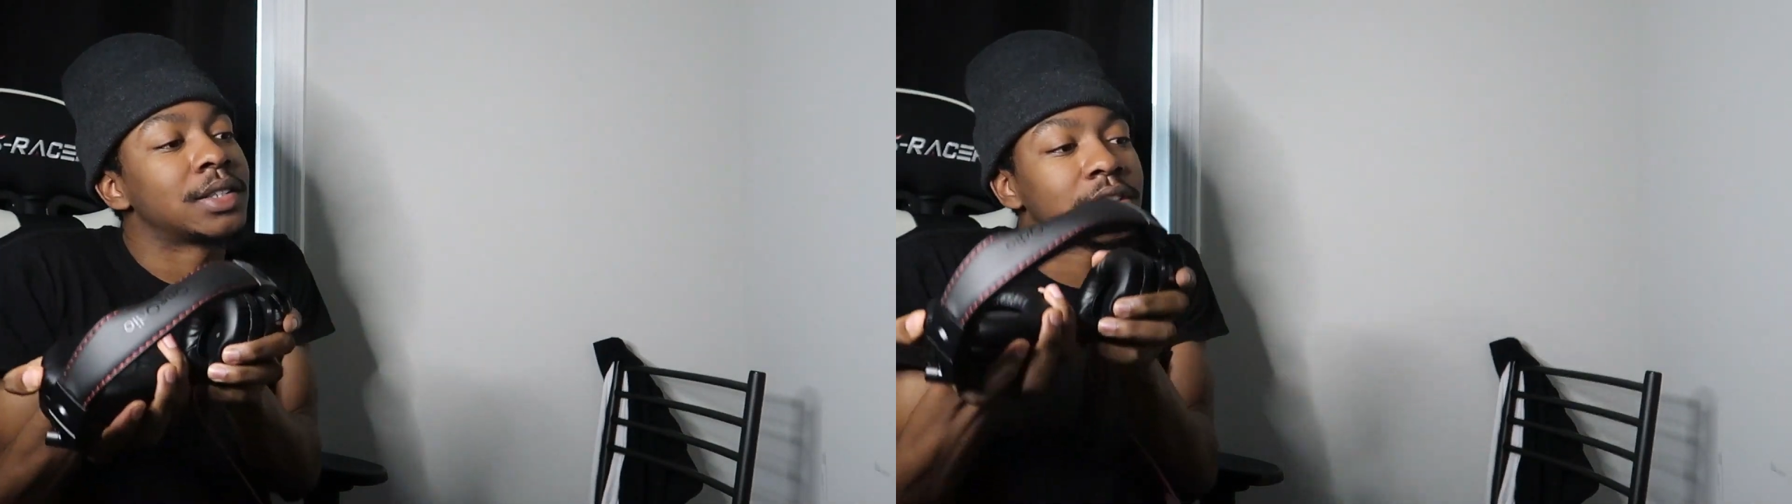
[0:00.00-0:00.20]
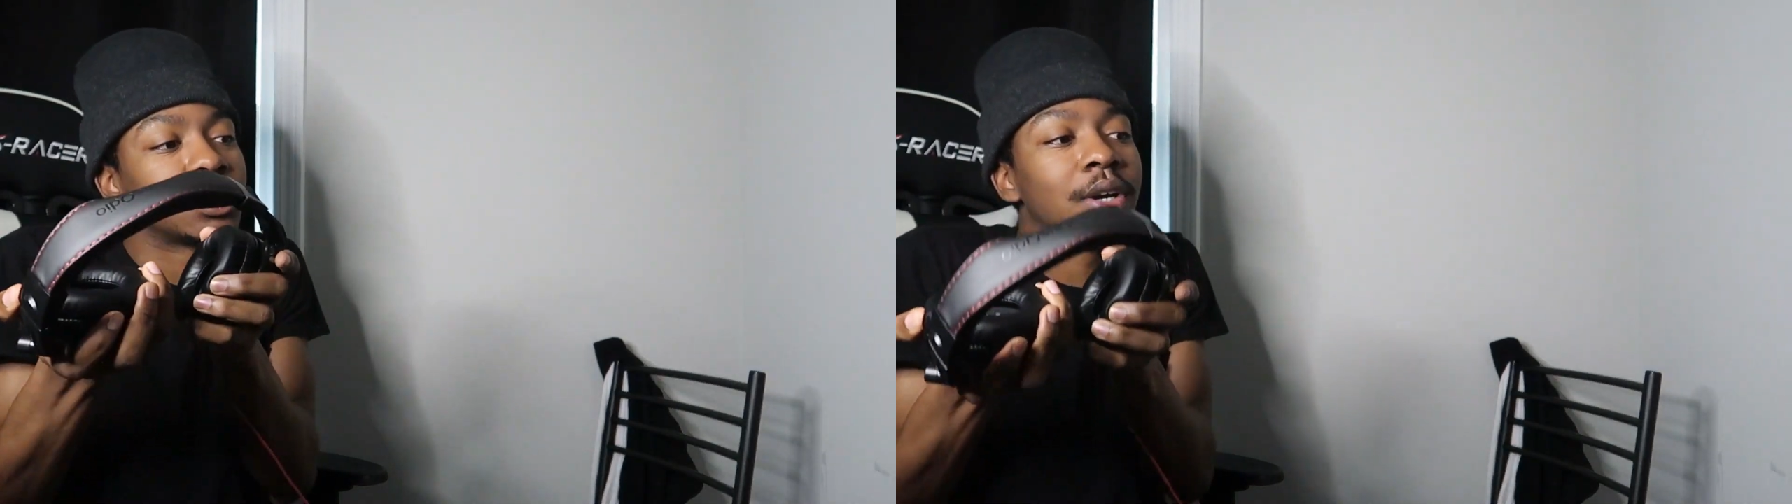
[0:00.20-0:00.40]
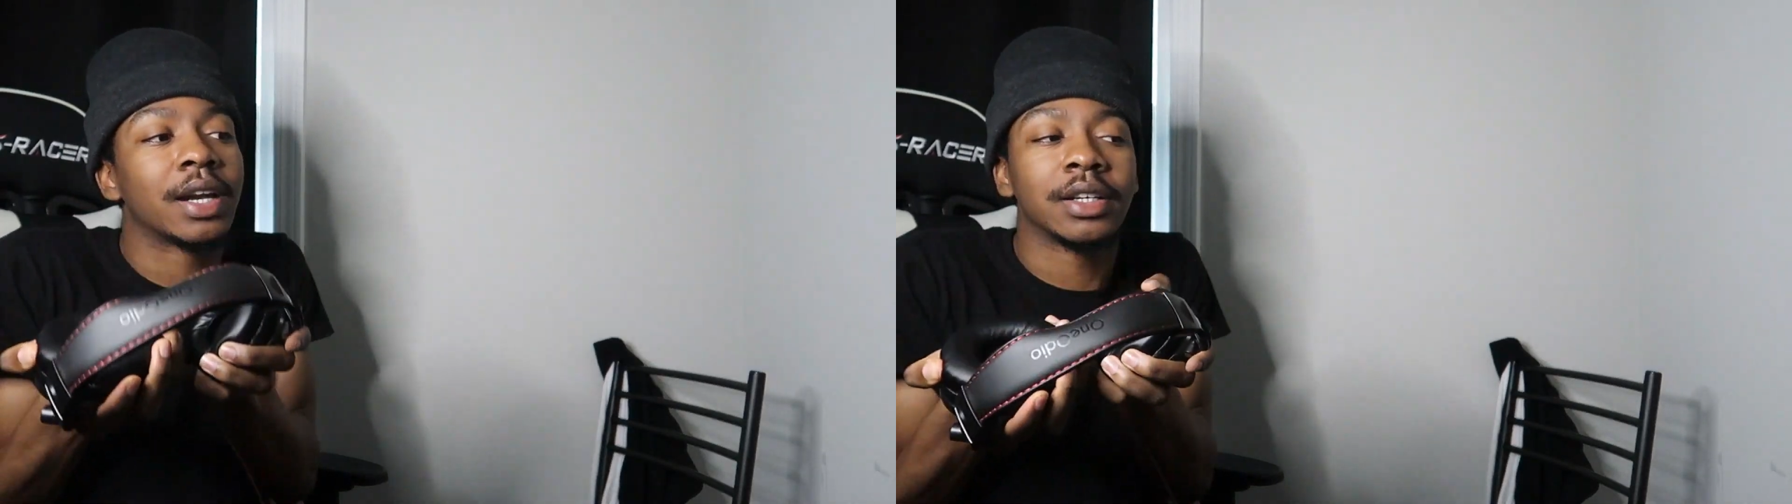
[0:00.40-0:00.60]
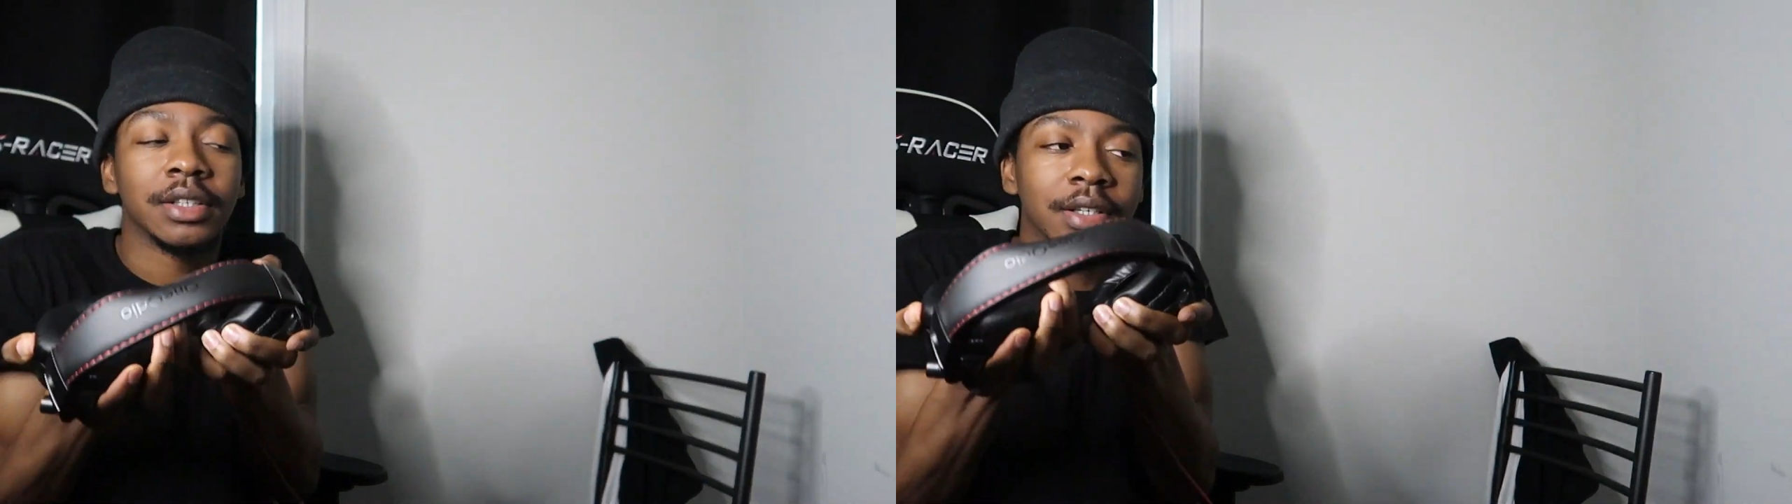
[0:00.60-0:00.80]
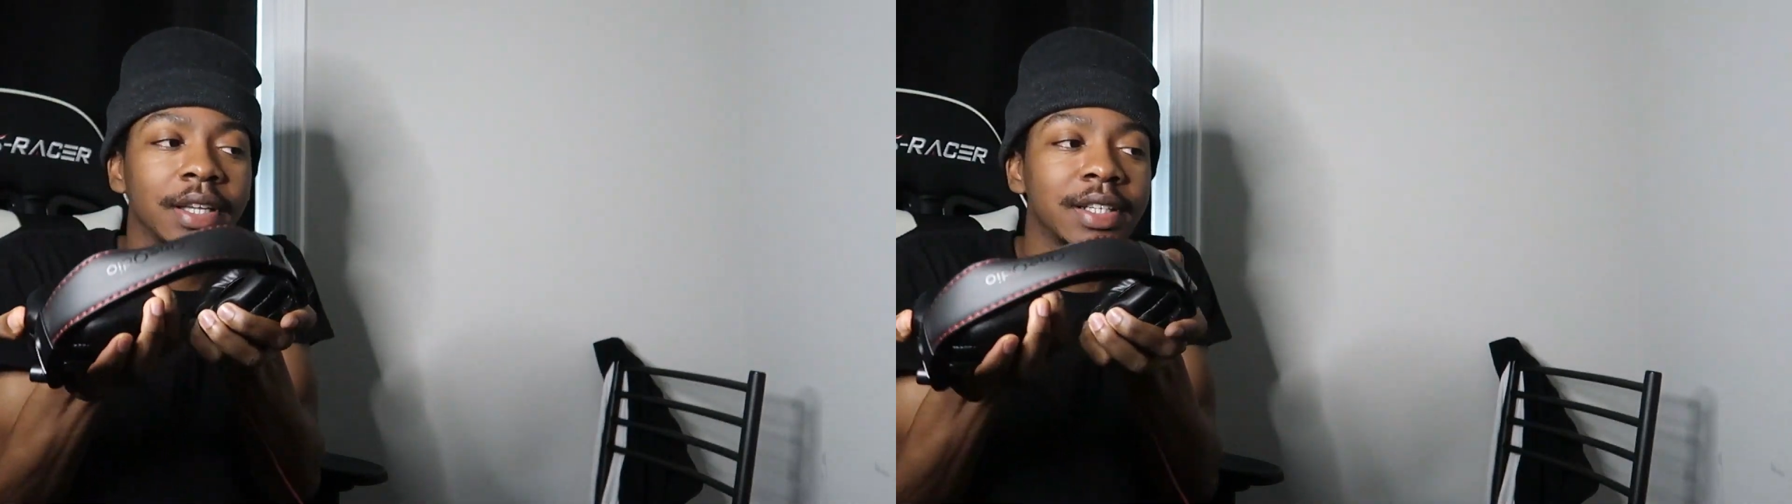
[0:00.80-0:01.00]
still got to
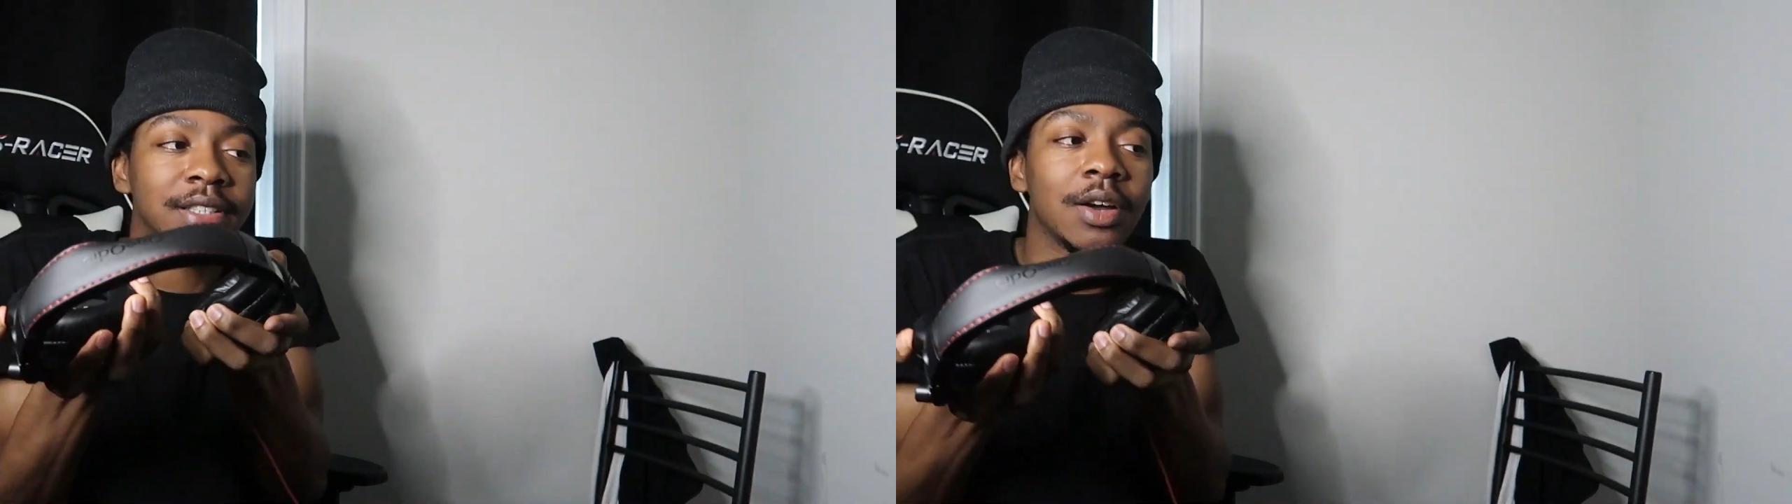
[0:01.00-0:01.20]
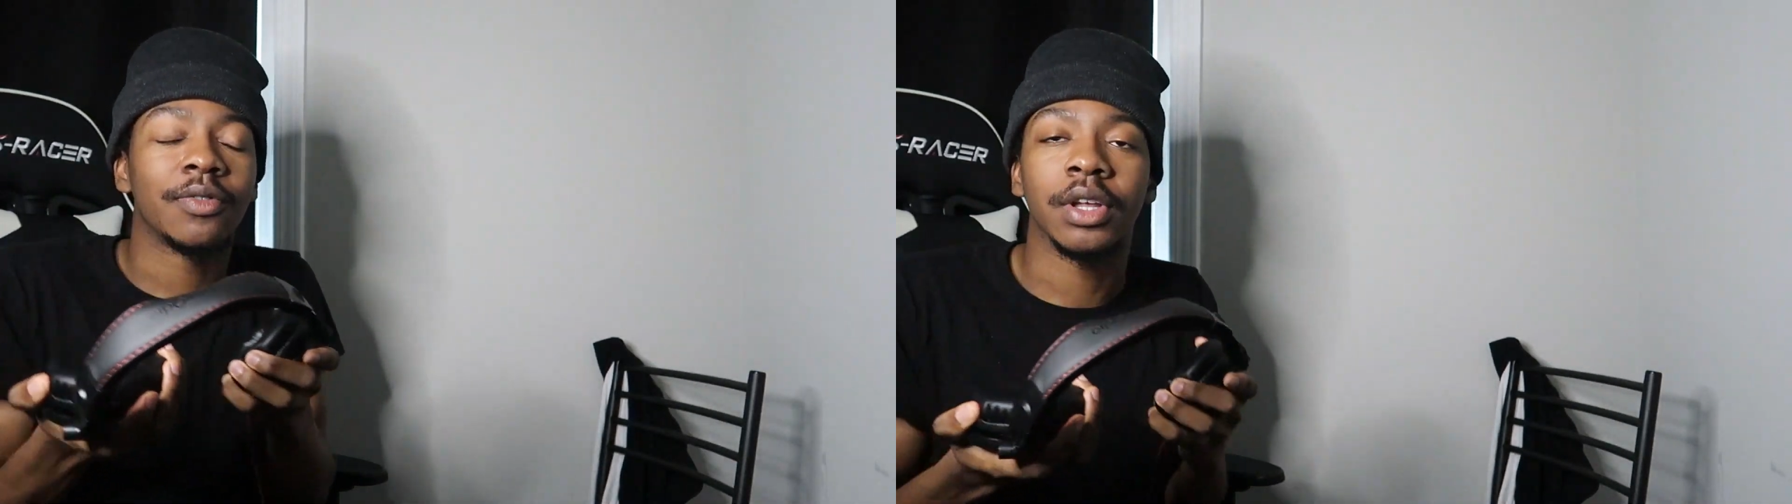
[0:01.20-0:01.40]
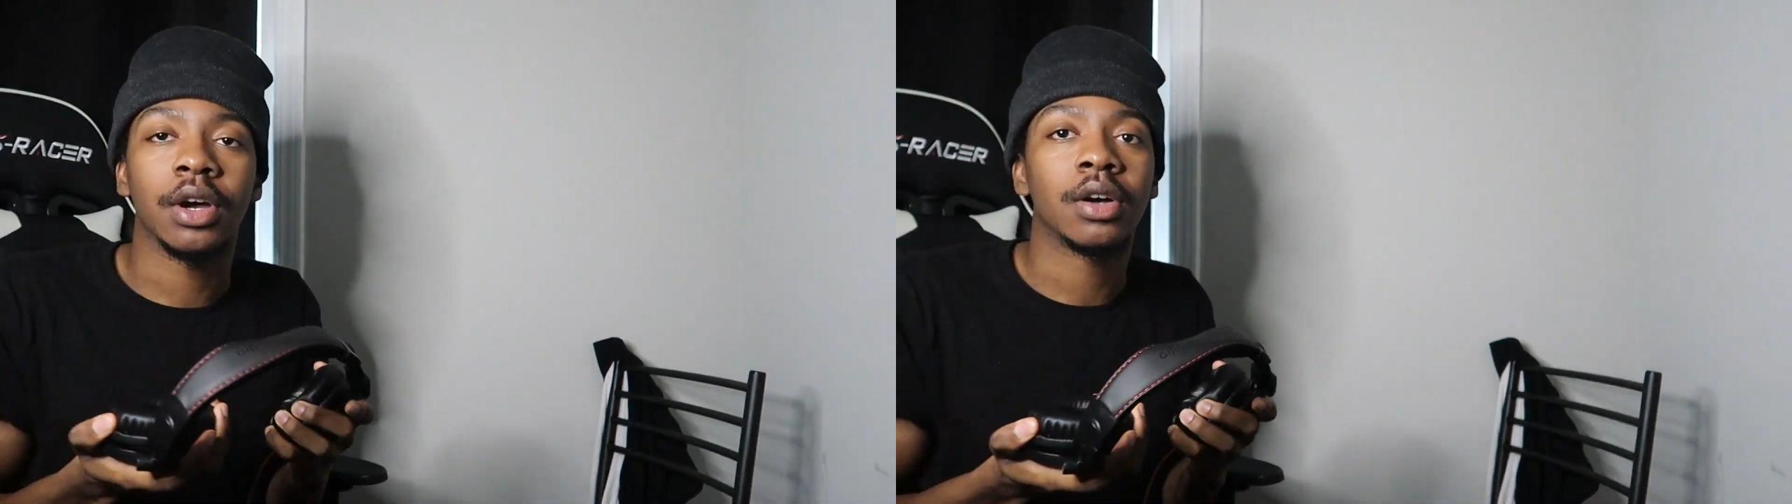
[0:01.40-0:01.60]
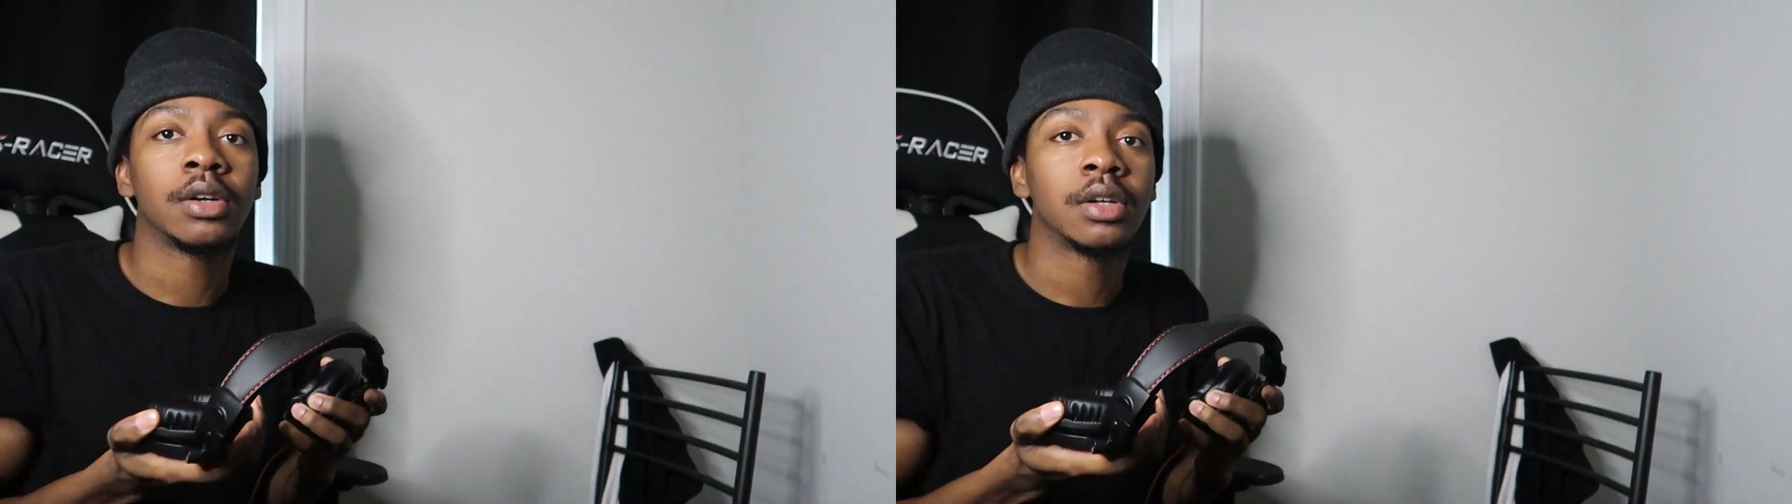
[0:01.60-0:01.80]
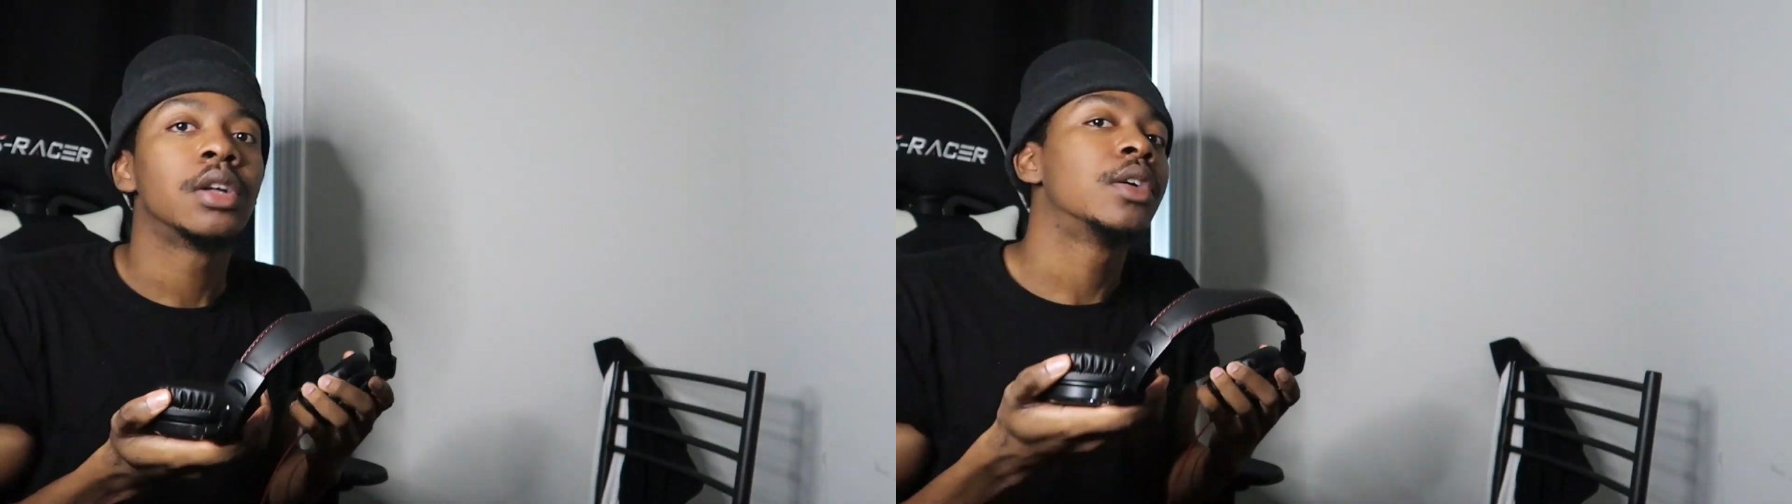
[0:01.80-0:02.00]
get this out for y'all.